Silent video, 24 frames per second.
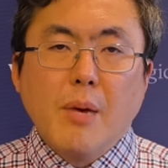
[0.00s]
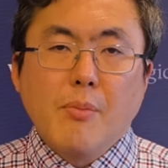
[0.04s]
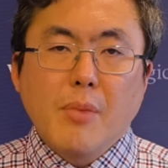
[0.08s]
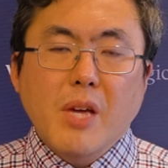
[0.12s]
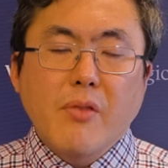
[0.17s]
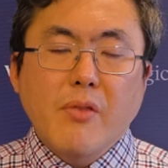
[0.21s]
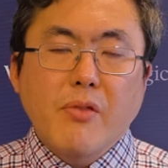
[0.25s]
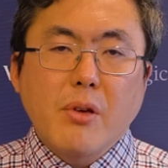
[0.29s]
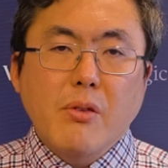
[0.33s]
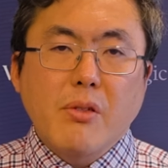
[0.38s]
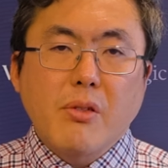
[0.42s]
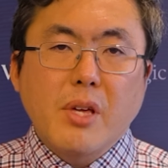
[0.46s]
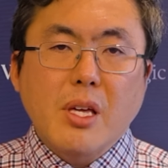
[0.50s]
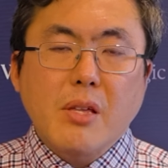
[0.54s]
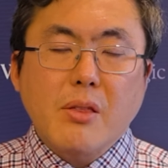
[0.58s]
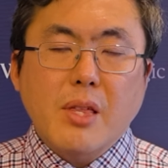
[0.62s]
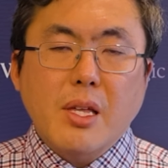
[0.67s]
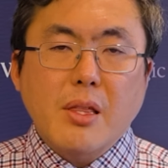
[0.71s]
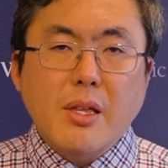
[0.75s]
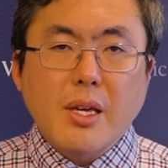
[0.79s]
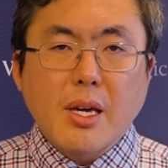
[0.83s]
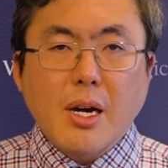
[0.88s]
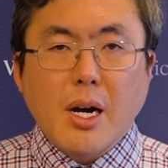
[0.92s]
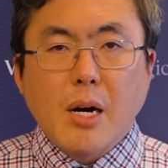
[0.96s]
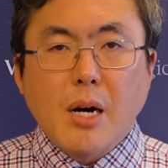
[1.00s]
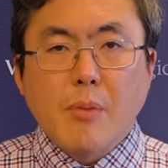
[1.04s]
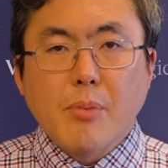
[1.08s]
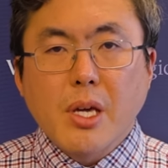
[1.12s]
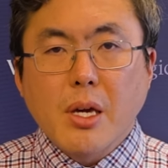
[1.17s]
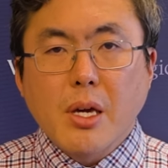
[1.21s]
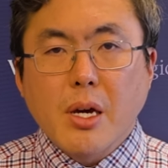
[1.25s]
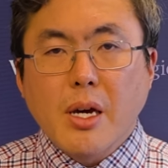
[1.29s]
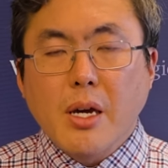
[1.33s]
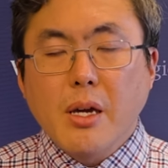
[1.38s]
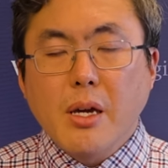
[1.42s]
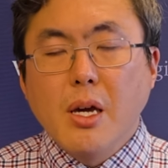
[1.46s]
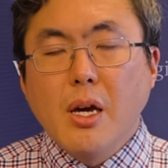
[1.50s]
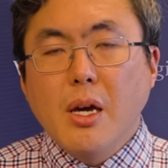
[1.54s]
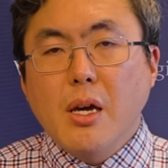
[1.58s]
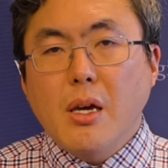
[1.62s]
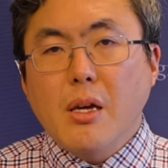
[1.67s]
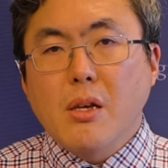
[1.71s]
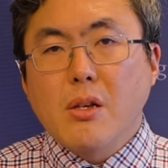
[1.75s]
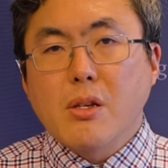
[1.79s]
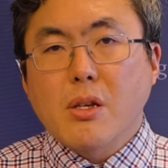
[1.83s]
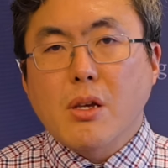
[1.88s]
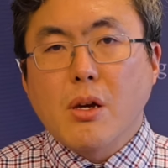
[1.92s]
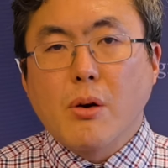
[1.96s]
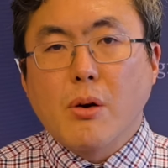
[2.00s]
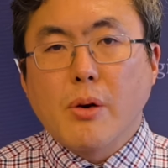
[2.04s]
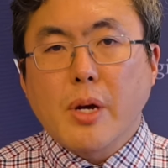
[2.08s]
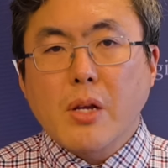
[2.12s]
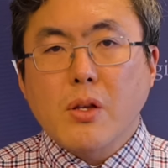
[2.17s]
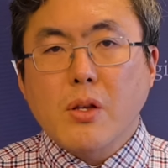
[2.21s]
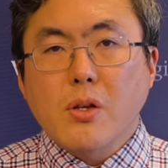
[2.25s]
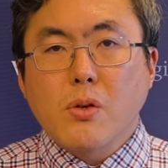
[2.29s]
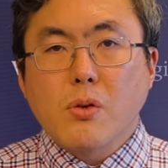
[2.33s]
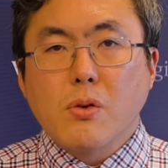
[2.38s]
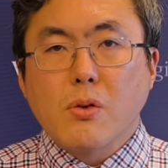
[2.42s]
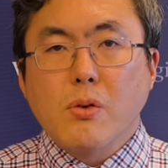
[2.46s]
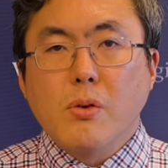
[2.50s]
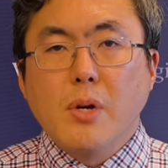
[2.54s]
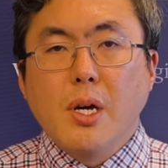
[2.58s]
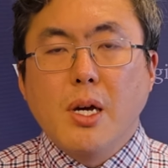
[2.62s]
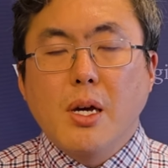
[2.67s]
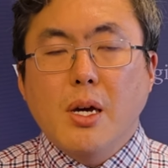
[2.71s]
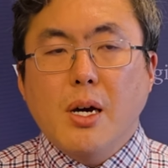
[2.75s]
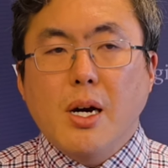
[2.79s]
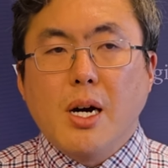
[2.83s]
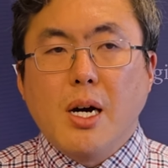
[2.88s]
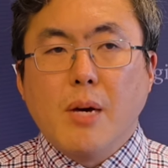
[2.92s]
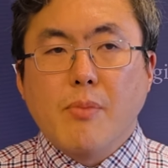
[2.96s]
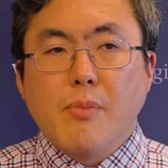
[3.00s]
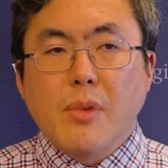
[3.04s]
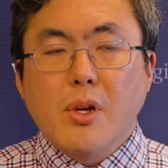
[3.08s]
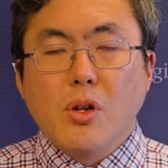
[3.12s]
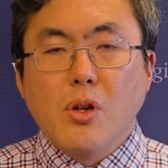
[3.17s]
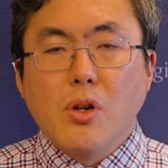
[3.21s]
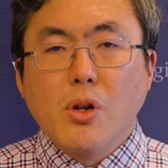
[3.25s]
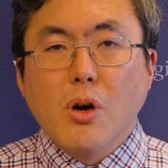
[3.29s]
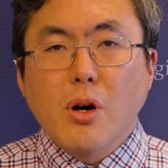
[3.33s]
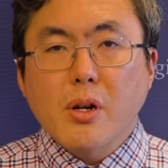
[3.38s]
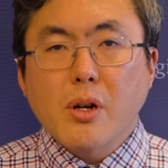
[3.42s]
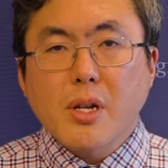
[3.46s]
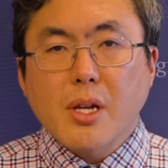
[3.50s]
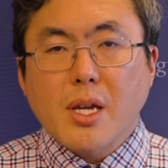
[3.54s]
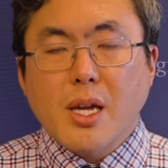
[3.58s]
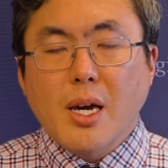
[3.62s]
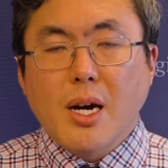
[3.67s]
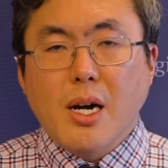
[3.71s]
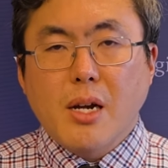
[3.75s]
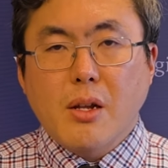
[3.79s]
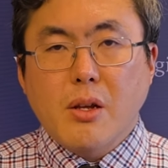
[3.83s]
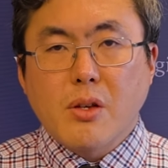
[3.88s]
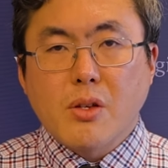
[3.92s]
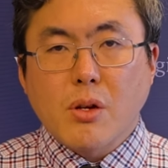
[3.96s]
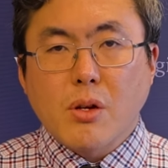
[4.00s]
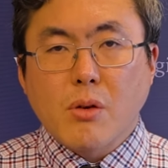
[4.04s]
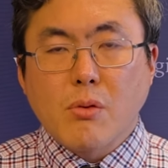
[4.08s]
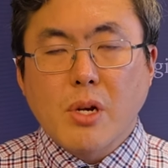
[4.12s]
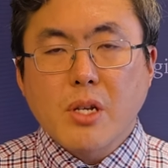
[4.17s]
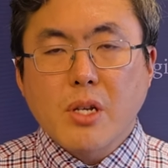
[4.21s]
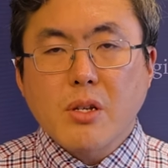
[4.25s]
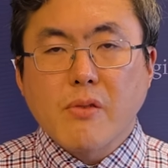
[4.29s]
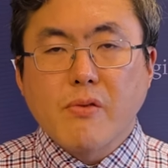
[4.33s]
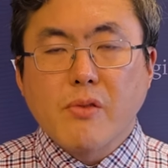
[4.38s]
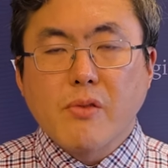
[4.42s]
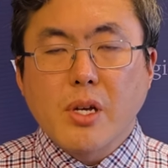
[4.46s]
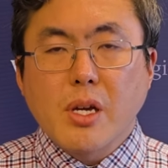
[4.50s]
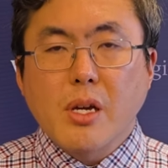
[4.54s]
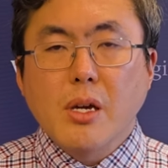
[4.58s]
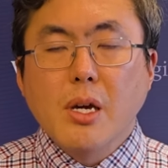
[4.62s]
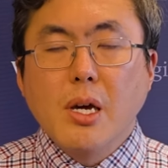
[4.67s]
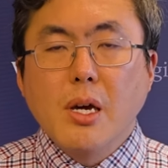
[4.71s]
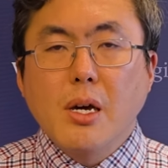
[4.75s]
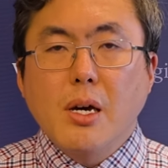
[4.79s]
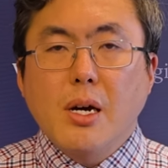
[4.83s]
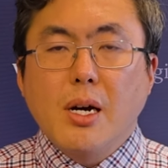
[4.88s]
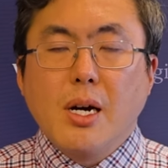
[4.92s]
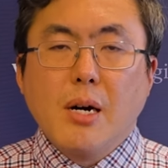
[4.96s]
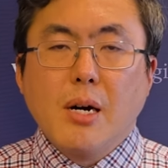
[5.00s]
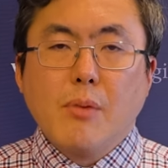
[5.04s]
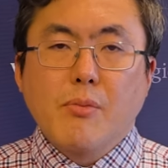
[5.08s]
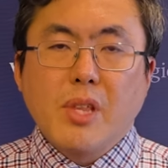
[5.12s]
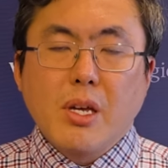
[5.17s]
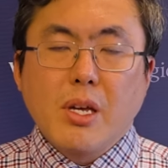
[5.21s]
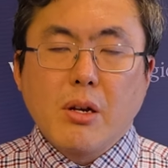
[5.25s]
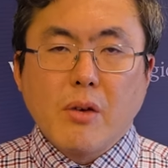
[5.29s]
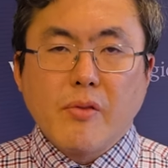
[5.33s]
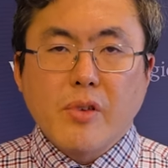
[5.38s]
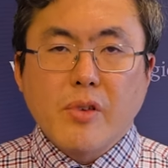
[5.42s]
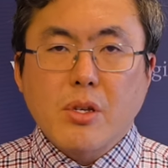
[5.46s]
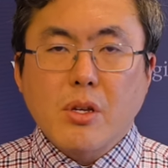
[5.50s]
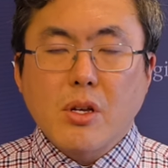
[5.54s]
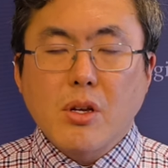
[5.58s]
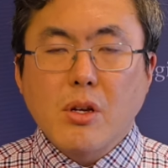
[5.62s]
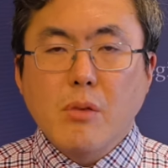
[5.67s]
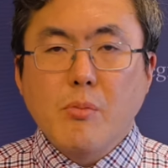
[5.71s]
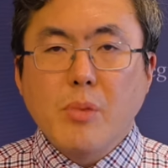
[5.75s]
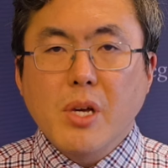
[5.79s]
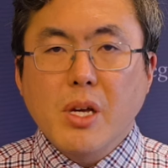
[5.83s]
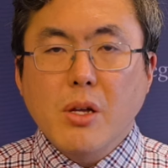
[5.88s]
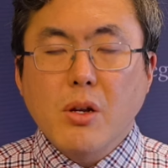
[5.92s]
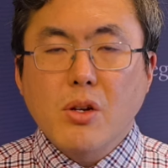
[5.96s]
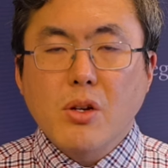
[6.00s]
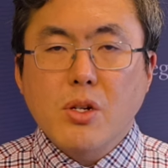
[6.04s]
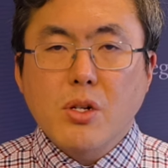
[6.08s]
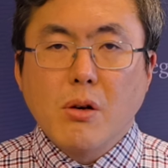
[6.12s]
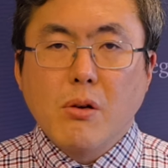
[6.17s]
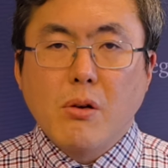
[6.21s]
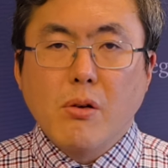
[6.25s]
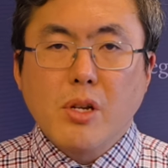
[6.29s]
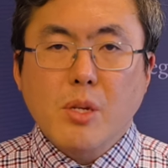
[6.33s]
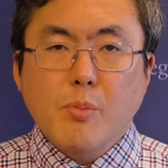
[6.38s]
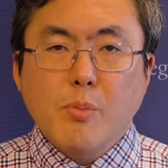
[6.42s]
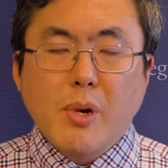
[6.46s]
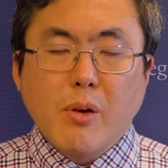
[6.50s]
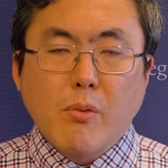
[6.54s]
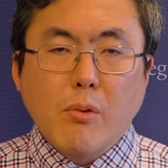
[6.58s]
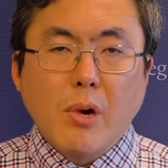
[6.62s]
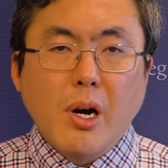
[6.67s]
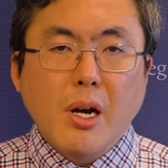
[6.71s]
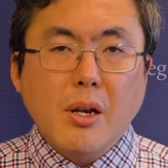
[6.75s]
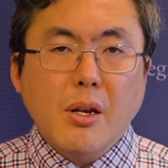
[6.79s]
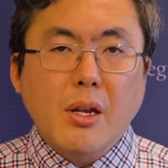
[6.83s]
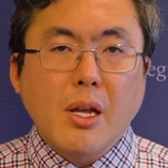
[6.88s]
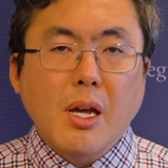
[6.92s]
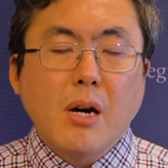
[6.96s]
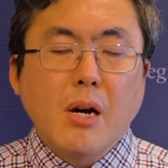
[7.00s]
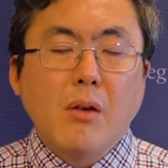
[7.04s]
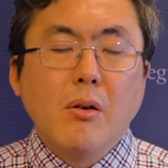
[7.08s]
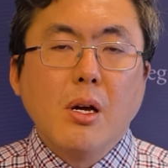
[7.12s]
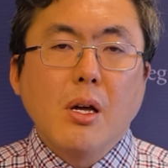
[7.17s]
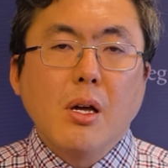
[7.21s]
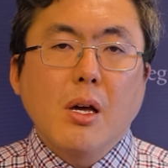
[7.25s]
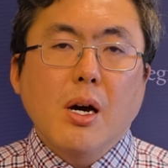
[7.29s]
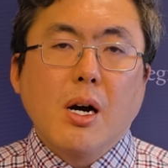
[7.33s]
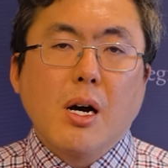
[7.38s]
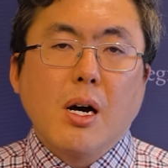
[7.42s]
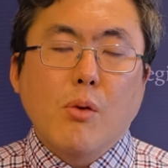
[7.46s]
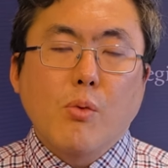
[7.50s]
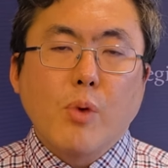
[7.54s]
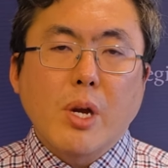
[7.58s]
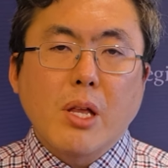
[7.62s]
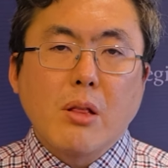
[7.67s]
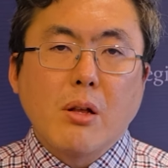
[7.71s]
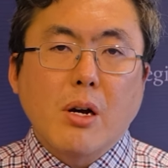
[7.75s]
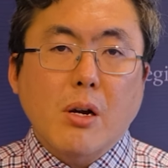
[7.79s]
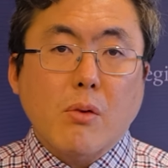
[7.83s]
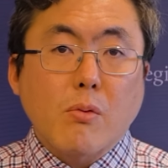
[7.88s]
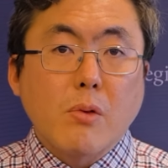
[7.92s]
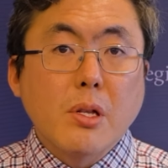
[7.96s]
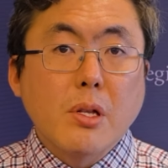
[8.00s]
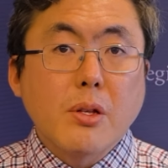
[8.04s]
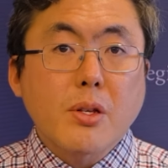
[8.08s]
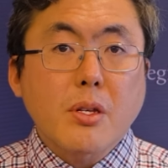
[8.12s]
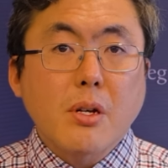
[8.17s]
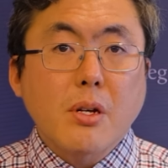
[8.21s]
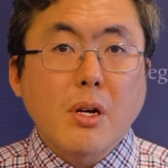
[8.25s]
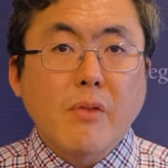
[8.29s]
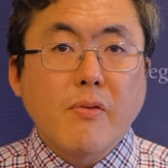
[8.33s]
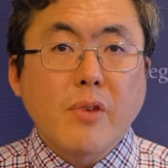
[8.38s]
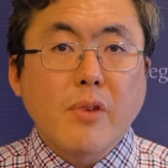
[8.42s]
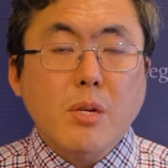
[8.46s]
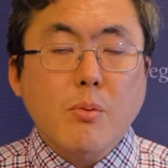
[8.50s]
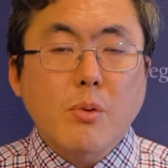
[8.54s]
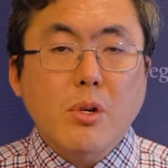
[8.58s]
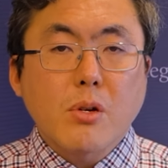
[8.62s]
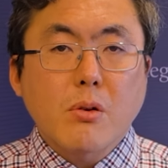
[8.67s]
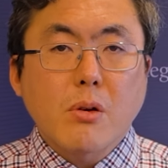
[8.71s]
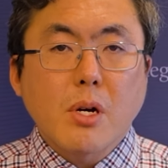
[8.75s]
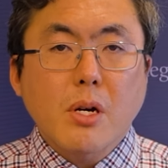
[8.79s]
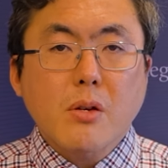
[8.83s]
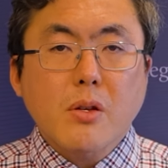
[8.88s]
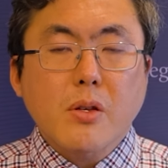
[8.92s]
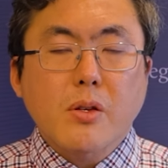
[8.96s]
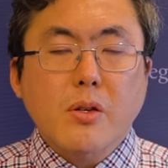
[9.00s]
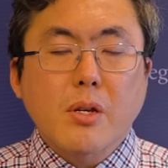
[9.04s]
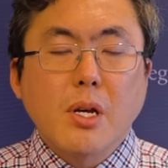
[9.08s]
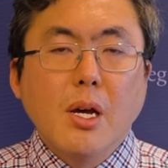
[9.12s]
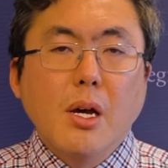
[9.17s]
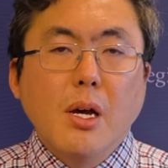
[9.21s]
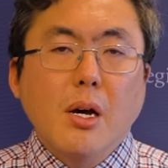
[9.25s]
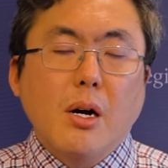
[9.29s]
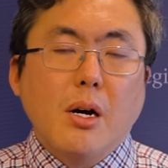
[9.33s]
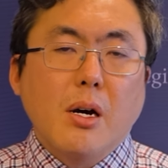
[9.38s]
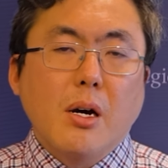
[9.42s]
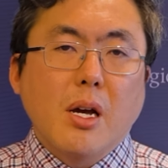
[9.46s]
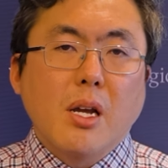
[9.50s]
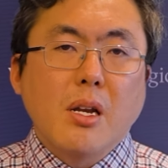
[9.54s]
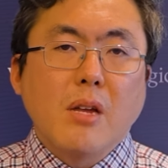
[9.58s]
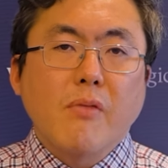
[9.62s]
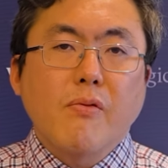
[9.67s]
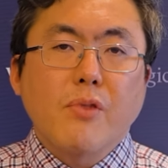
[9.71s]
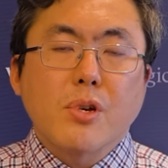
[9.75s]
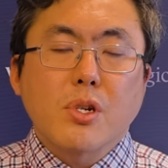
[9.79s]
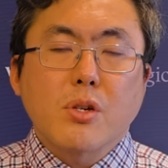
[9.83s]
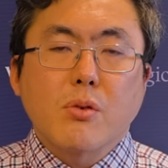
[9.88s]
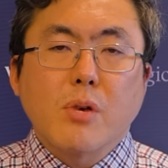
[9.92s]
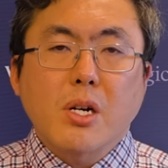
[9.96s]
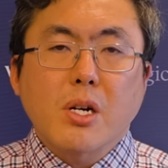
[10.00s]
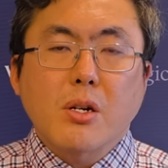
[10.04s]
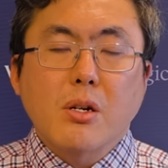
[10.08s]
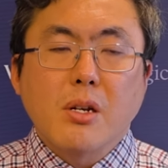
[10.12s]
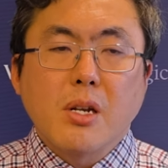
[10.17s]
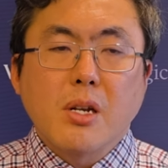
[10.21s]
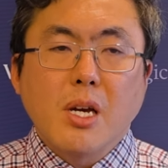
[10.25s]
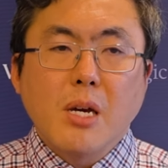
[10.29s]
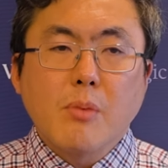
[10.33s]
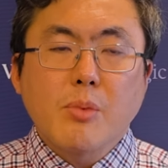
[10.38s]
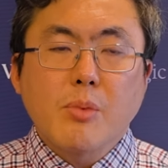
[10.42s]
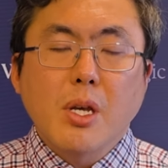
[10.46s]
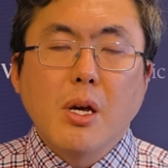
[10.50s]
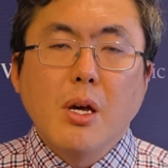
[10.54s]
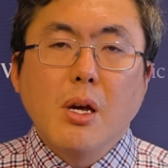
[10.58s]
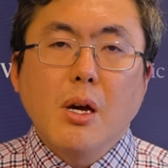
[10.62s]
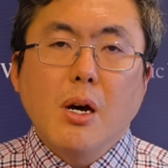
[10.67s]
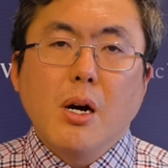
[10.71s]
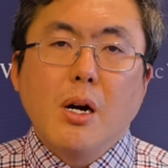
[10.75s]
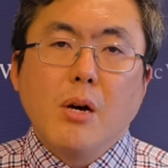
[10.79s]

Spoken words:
If you think that the RBA is going to not cut as aggressively, then obviously you'd be in insurance. But right now, we like real estate investment trusts and infrastructure names.